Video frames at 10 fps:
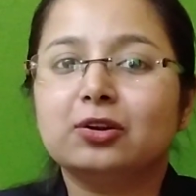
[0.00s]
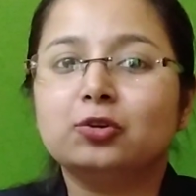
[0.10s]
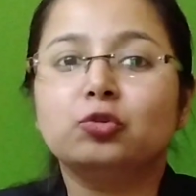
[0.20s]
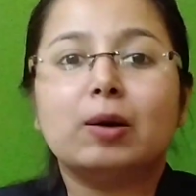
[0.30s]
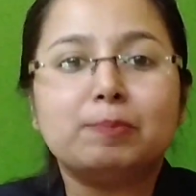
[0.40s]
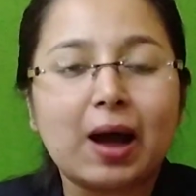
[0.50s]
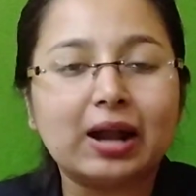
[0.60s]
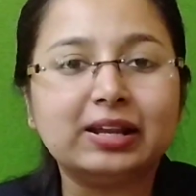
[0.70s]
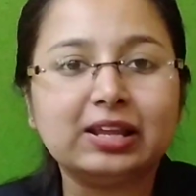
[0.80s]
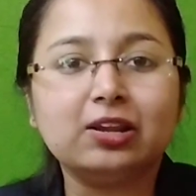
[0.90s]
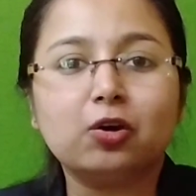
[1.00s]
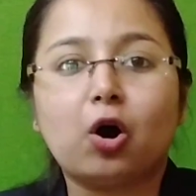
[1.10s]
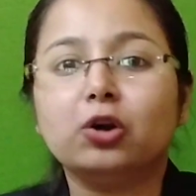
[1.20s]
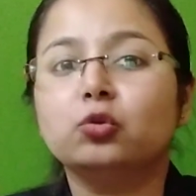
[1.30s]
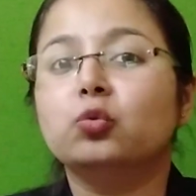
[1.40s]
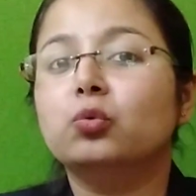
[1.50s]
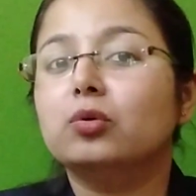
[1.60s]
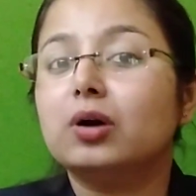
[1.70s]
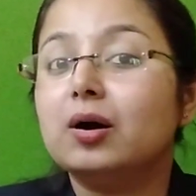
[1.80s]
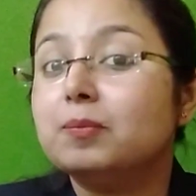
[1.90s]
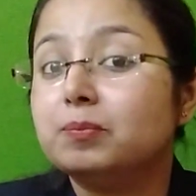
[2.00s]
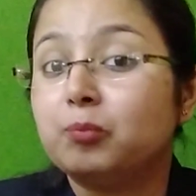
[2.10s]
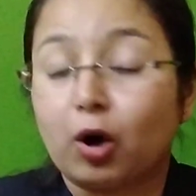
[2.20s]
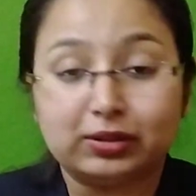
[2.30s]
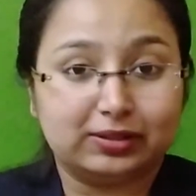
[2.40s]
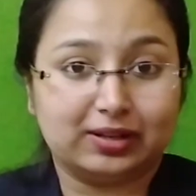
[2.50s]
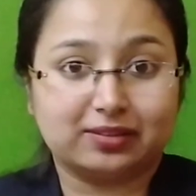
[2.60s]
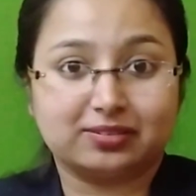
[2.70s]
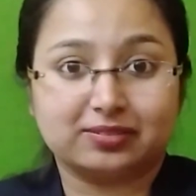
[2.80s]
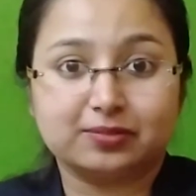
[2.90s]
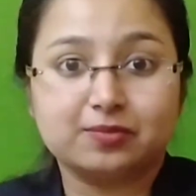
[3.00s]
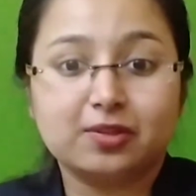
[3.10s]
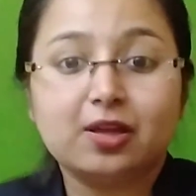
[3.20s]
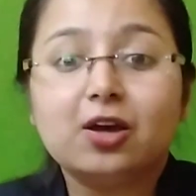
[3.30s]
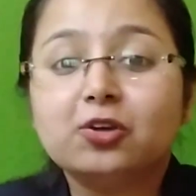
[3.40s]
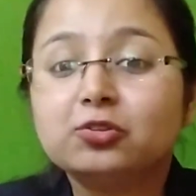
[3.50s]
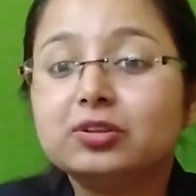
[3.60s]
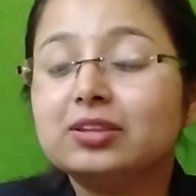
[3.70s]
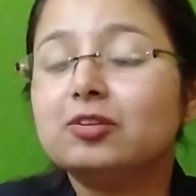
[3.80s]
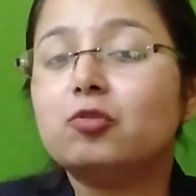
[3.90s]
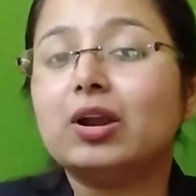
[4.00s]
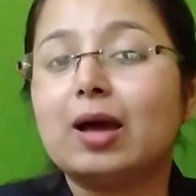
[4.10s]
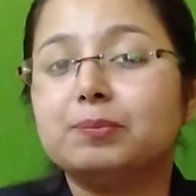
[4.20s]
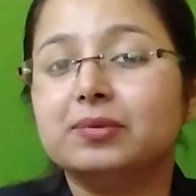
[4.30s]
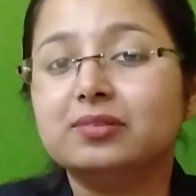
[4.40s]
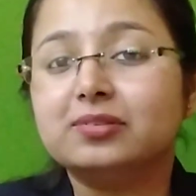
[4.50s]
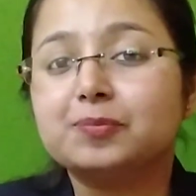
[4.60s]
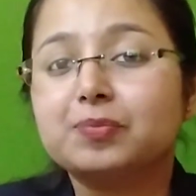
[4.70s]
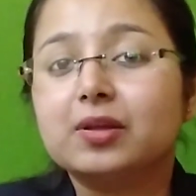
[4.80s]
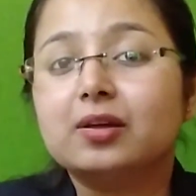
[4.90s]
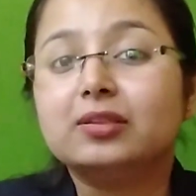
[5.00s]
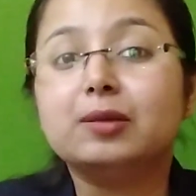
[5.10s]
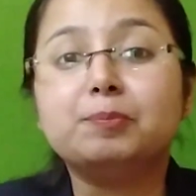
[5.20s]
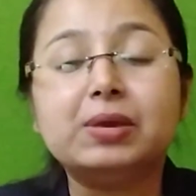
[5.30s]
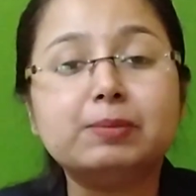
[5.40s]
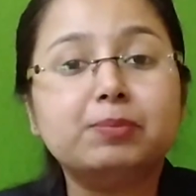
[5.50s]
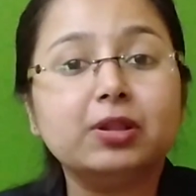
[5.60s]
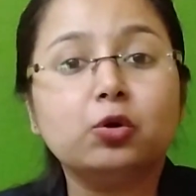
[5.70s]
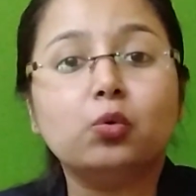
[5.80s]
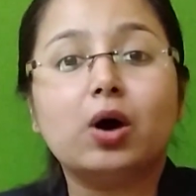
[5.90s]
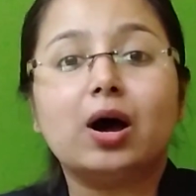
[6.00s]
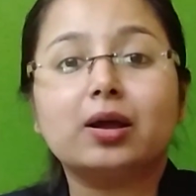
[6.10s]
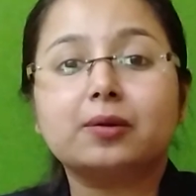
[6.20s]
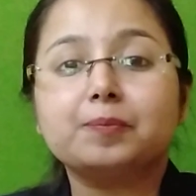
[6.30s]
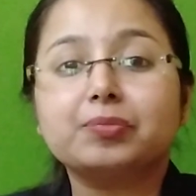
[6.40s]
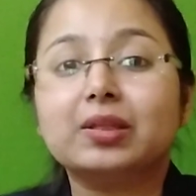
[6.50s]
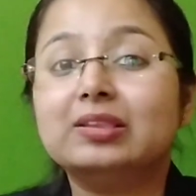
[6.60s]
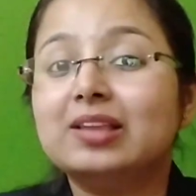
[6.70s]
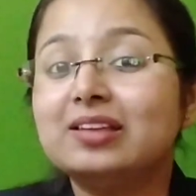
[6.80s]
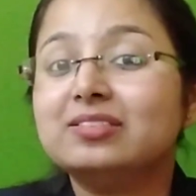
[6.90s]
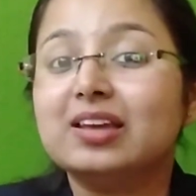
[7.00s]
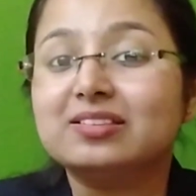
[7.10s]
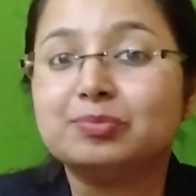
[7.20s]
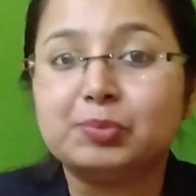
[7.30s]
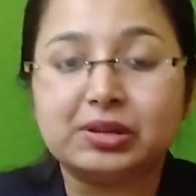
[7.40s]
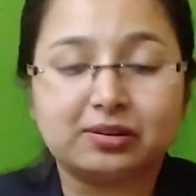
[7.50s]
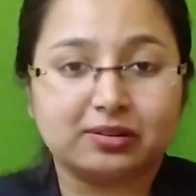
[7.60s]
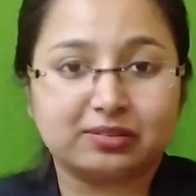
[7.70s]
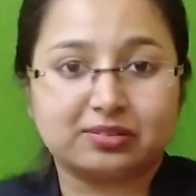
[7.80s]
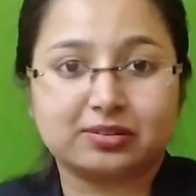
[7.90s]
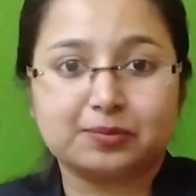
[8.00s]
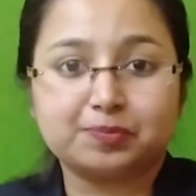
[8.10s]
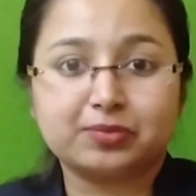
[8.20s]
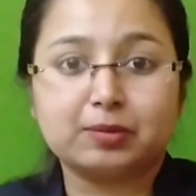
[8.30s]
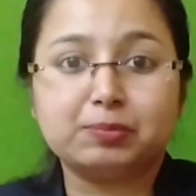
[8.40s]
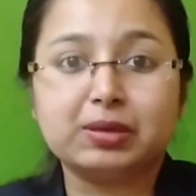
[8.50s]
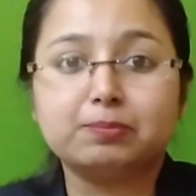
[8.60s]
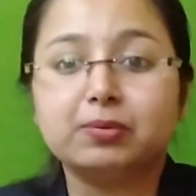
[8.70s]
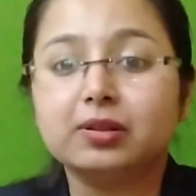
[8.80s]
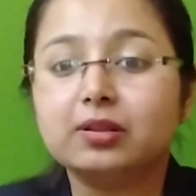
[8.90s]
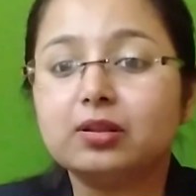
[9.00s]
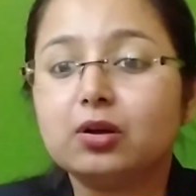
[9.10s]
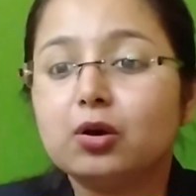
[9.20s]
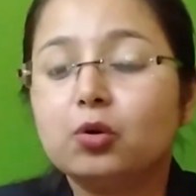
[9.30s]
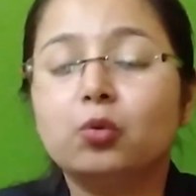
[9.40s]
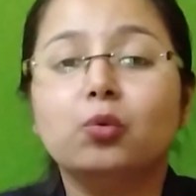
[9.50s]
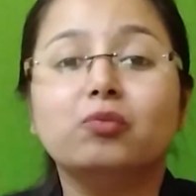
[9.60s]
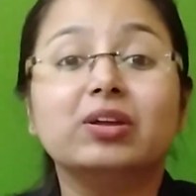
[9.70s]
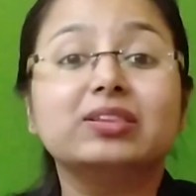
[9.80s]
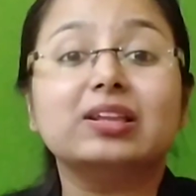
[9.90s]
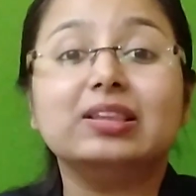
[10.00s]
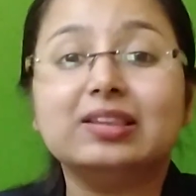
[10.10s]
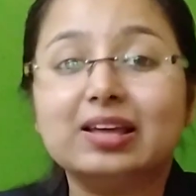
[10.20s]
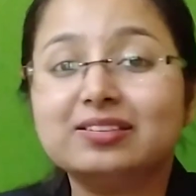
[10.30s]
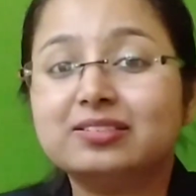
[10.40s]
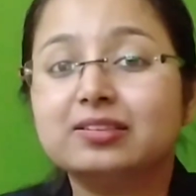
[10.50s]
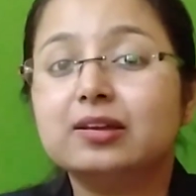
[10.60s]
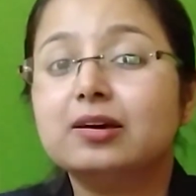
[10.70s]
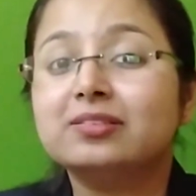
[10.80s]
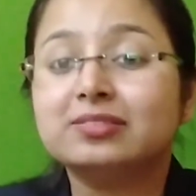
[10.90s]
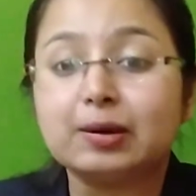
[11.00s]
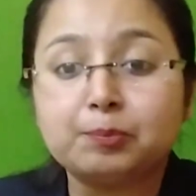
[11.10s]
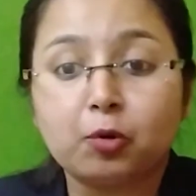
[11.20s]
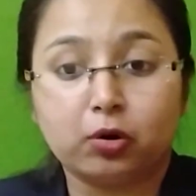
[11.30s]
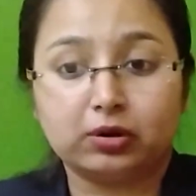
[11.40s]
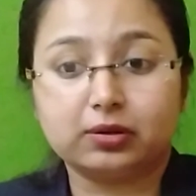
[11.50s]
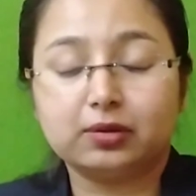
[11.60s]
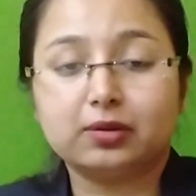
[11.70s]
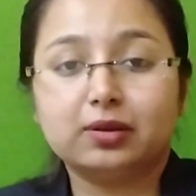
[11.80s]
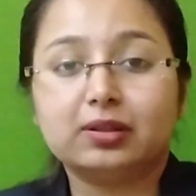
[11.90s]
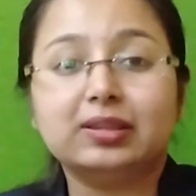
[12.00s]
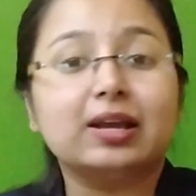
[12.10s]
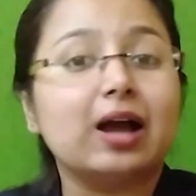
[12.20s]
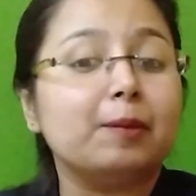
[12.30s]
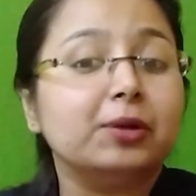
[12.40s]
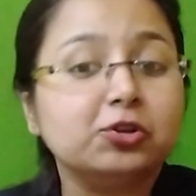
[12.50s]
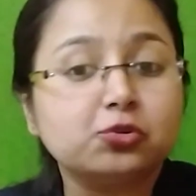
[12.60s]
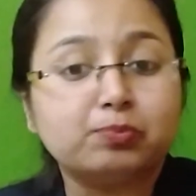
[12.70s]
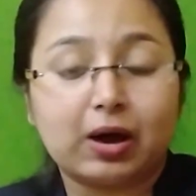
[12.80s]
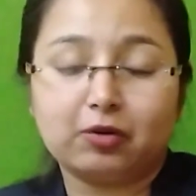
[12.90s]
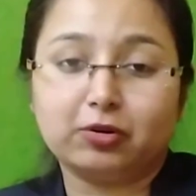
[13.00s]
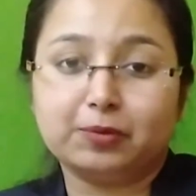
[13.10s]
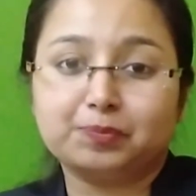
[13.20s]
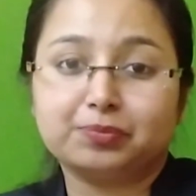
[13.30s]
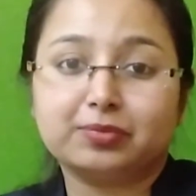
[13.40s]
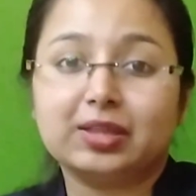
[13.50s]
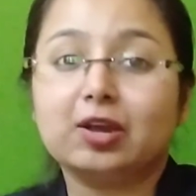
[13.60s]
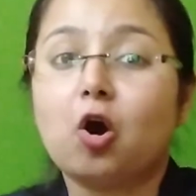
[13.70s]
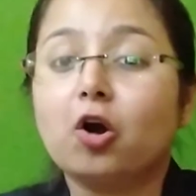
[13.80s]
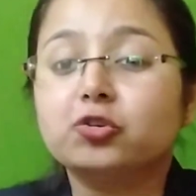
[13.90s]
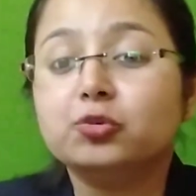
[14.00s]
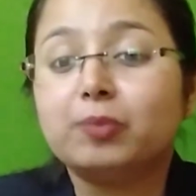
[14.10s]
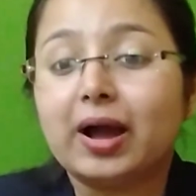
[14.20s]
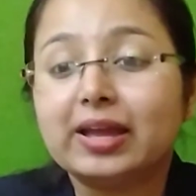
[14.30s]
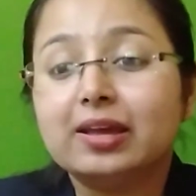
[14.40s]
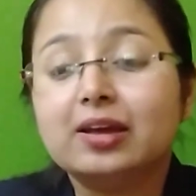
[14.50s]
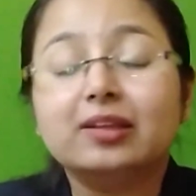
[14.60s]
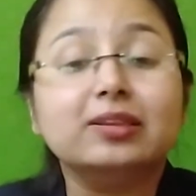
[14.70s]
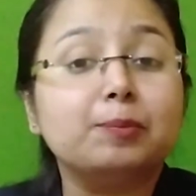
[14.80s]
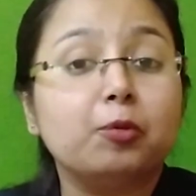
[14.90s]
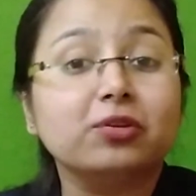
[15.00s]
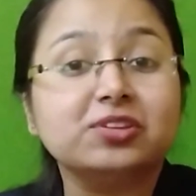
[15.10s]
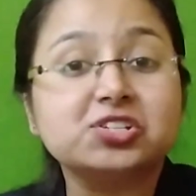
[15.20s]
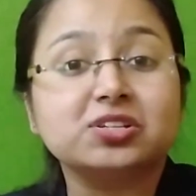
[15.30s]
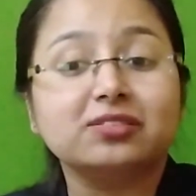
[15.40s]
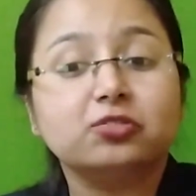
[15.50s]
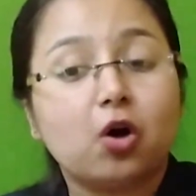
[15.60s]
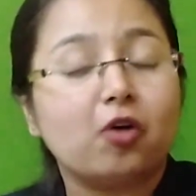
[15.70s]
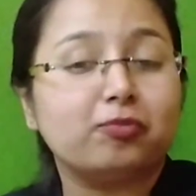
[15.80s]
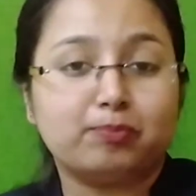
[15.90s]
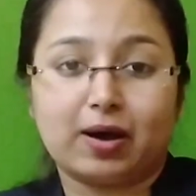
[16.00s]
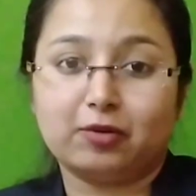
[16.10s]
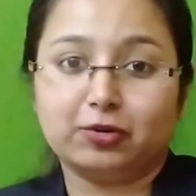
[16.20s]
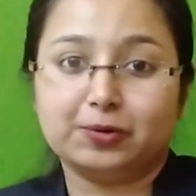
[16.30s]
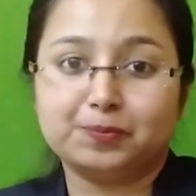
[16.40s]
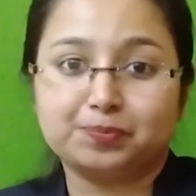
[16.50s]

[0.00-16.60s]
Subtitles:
to a party or to politics. So, this is what happens. The people who are less experienced, the people who with less support, they come into power. They occupy the positions of power.